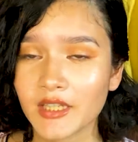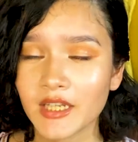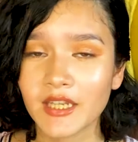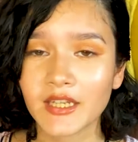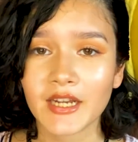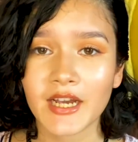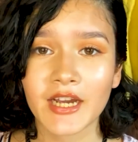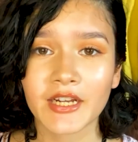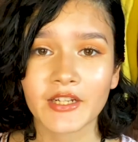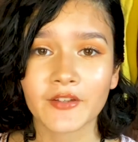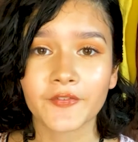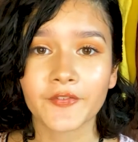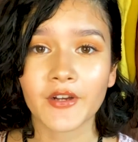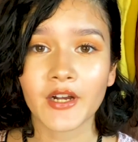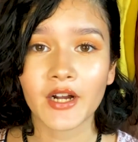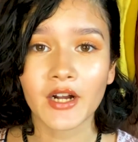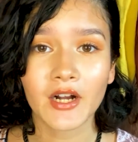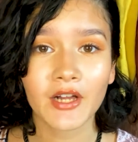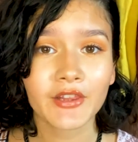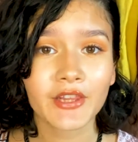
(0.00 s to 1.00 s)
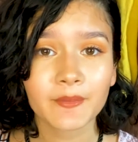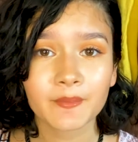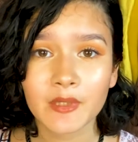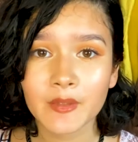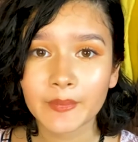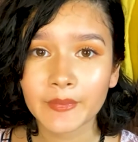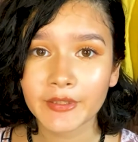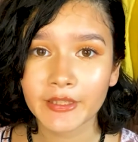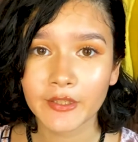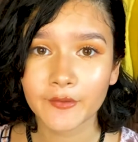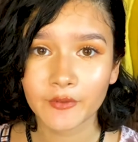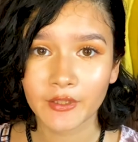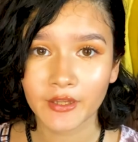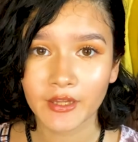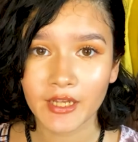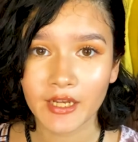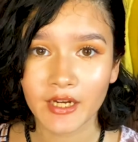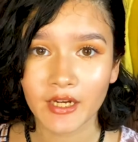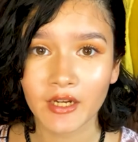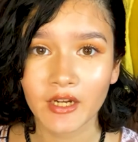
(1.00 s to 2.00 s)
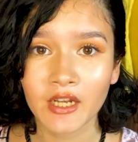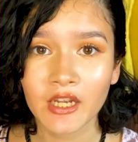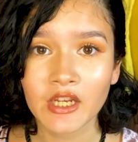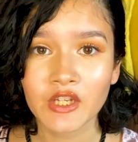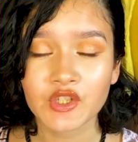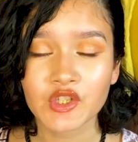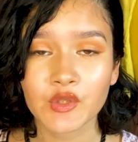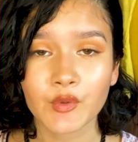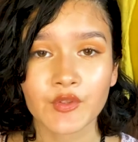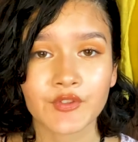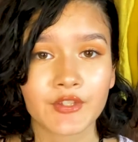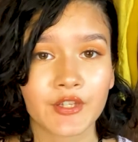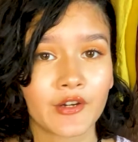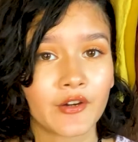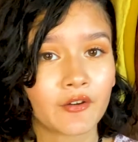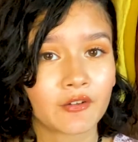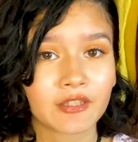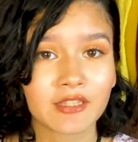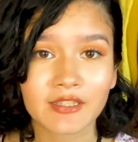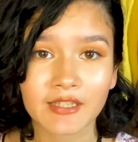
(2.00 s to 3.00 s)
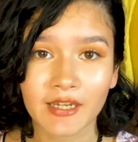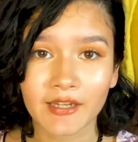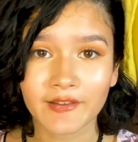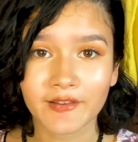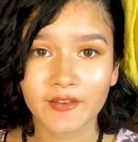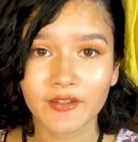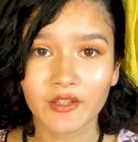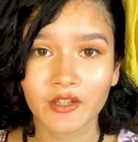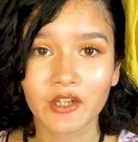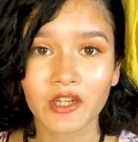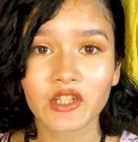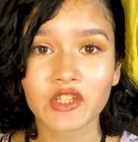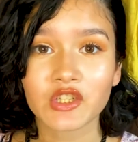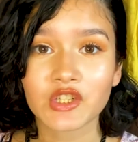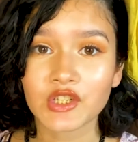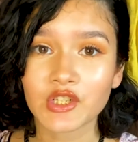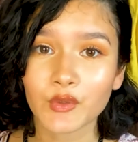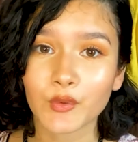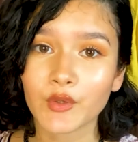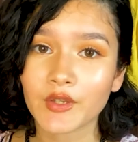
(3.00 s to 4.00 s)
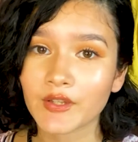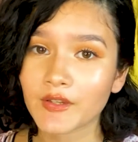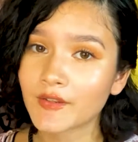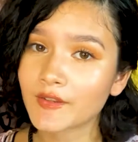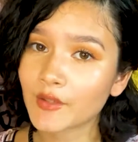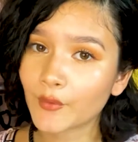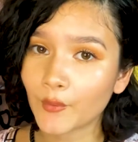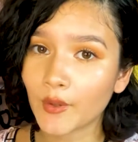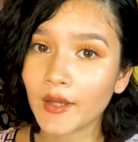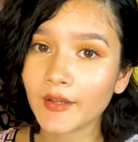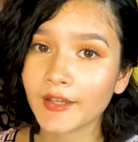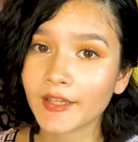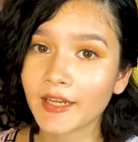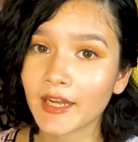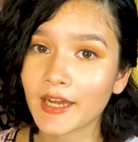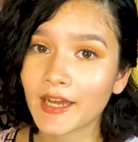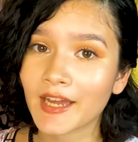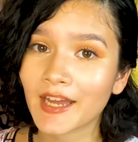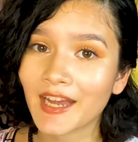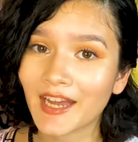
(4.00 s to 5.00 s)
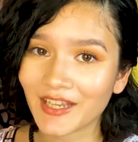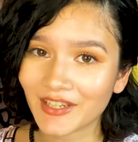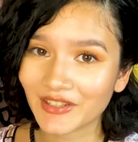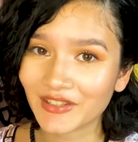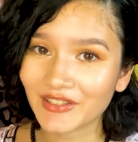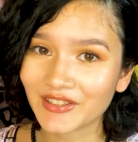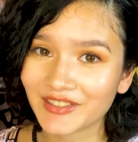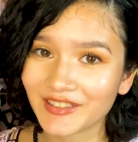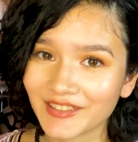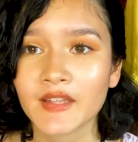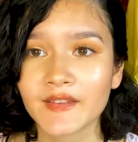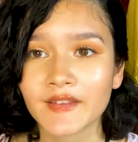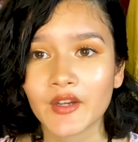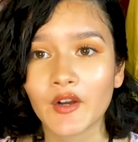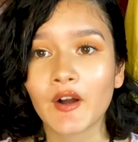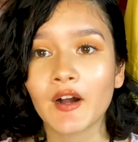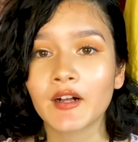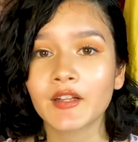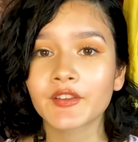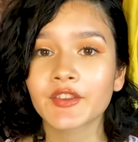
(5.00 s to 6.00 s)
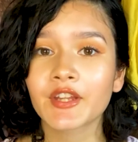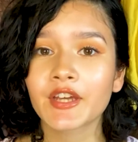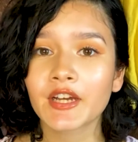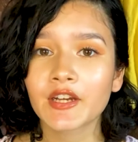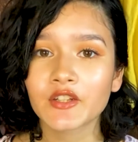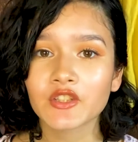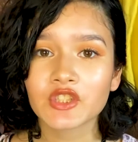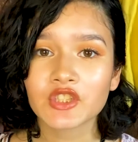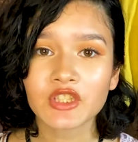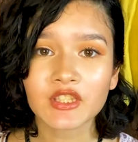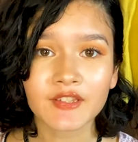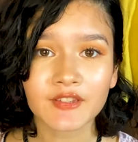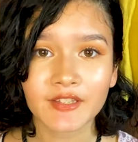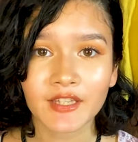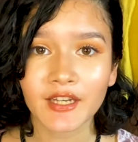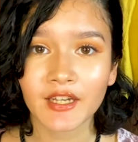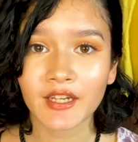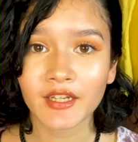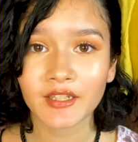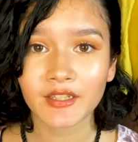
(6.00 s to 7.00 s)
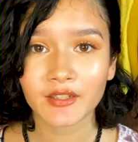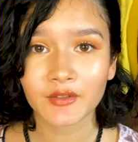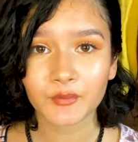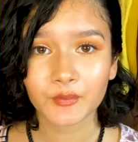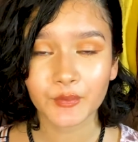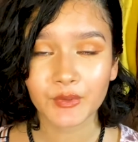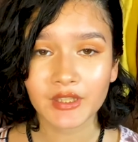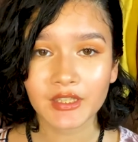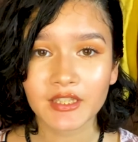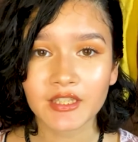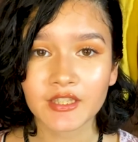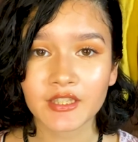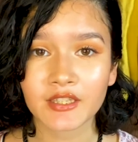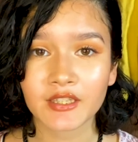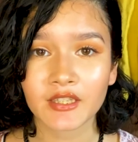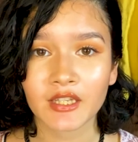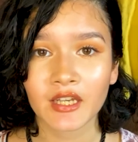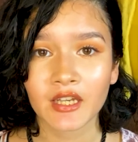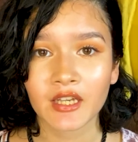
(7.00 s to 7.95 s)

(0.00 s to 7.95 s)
And out of all the people that were there, she was the only dancer, and she was the one that got hired. So although she's not really